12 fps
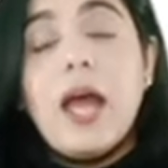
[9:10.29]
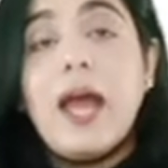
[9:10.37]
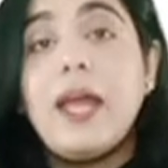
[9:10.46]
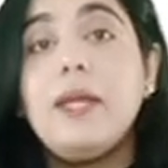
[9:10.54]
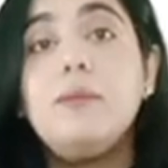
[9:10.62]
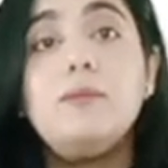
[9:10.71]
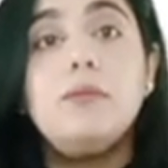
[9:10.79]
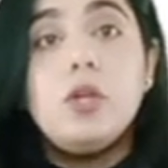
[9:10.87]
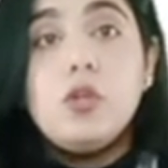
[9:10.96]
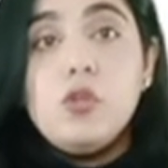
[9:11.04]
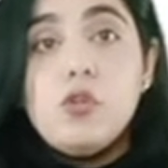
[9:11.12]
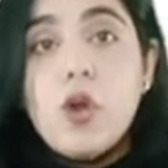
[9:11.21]
I am
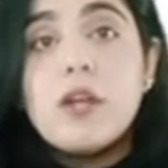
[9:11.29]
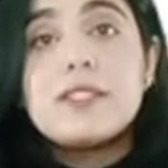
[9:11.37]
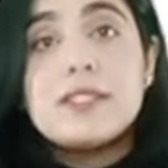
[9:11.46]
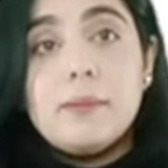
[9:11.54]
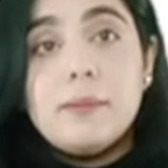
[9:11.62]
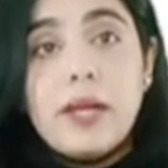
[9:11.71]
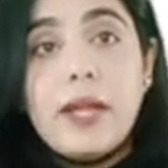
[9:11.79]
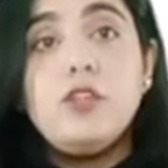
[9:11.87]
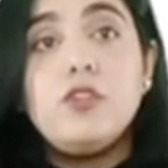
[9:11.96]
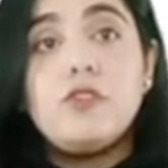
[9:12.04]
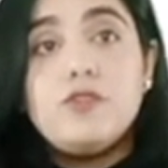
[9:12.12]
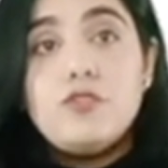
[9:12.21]
not some
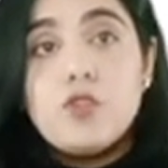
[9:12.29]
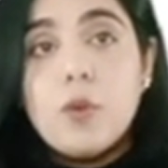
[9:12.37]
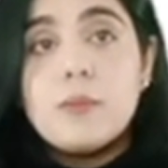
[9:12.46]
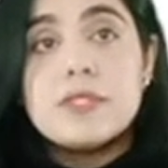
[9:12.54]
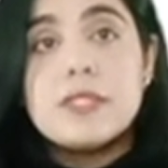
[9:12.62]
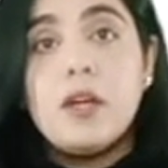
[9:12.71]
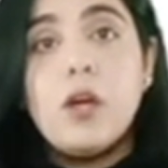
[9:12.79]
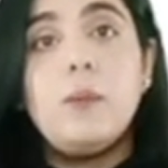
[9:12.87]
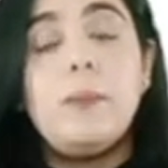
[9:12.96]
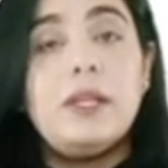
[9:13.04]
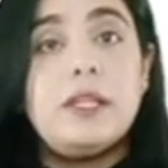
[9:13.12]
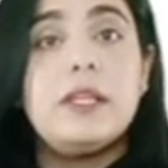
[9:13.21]
kind of domicile,
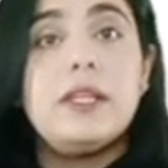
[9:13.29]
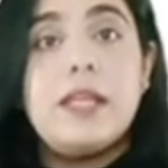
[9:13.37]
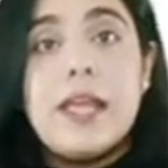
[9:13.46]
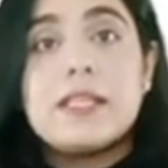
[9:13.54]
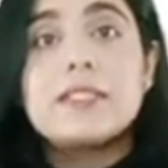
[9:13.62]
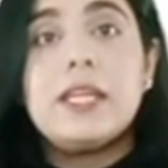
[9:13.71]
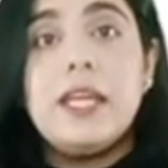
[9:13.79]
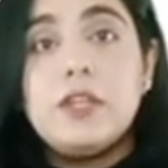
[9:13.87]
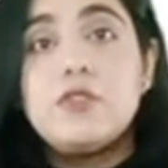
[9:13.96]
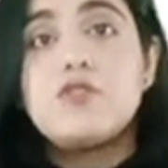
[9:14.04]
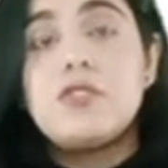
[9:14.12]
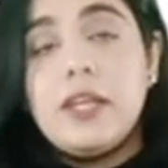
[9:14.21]
but in the next
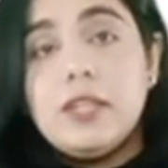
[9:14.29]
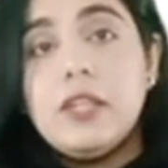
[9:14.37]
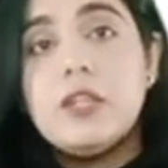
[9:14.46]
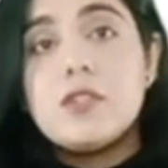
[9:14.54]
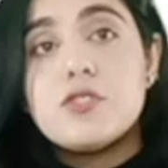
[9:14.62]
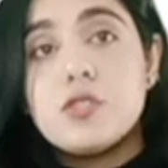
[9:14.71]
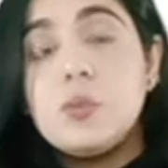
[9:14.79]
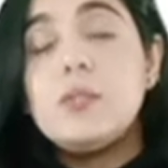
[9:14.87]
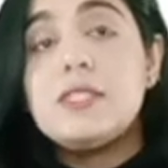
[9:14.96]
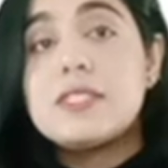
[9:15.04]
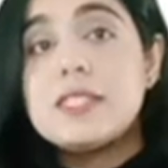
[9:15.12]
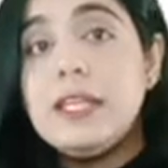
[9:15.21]
8 to 10 years, you
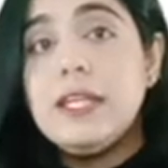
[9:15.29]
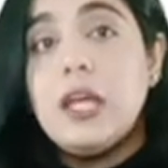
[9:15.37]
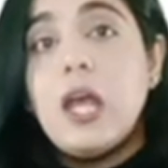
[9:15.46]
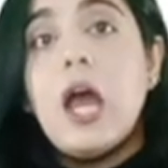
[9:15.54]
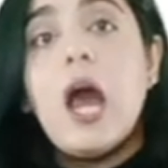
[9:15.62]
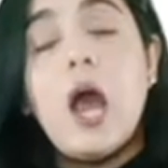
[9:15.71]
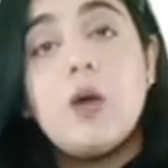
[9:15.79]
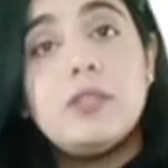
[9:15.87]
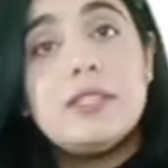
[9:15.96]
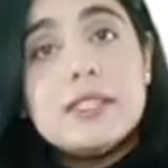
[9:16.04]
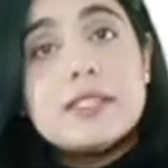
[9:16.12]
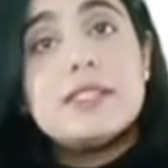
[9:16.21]
will see how
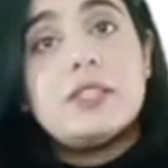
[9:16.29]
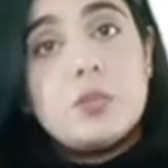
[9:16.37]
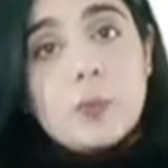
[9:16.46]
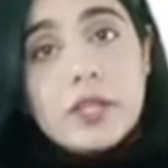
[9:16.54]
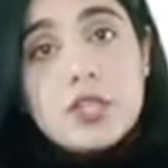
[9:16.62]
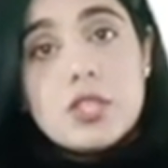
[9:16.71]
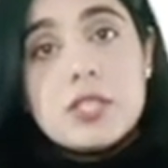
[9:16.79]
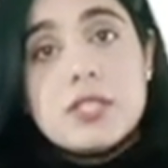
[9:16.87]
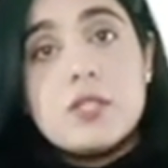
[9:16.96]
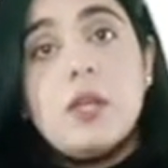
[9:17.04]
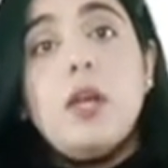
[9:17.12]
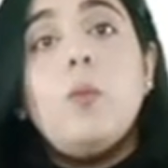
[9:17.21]
these situations